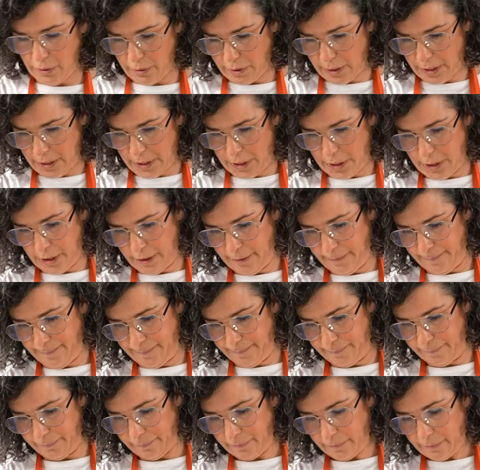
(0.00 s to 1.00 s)
you're going to do
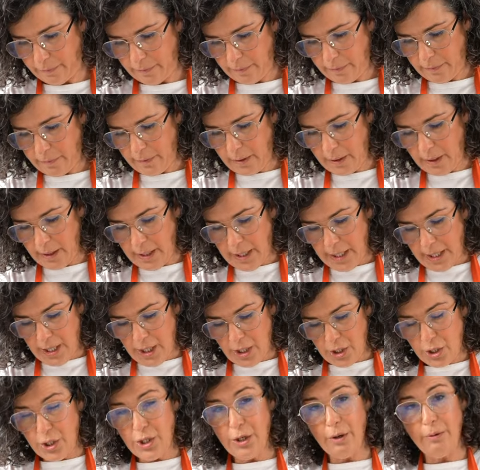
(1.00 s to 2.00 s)

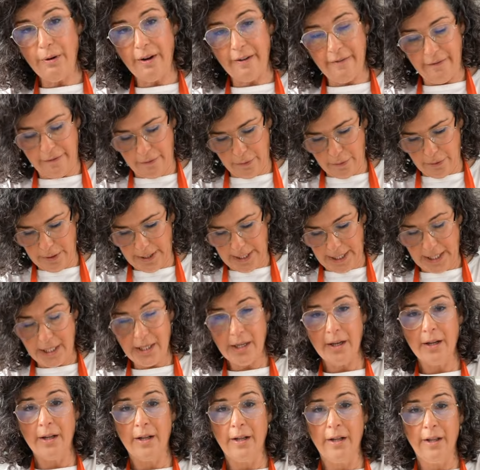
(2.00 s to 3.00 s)
to
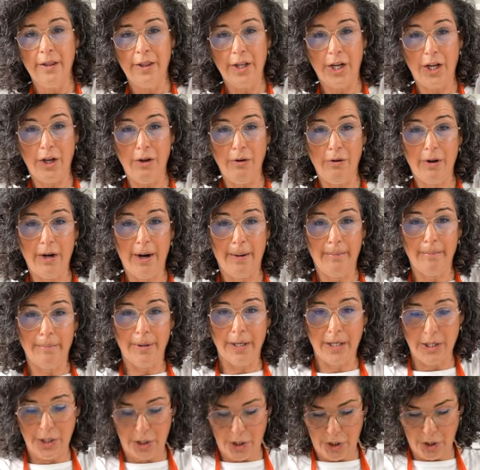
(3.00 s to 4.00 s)
avoid the
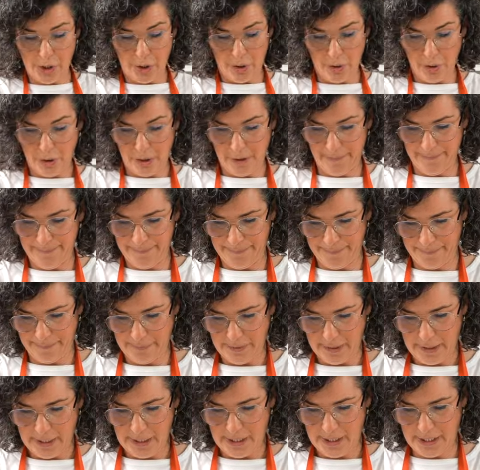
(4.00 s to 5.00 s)
cucumber sog.
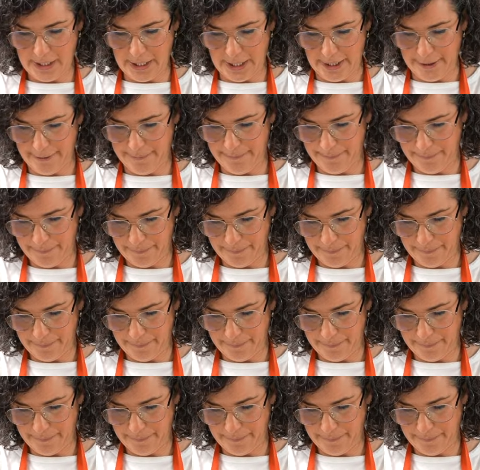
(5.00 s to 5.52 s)
So,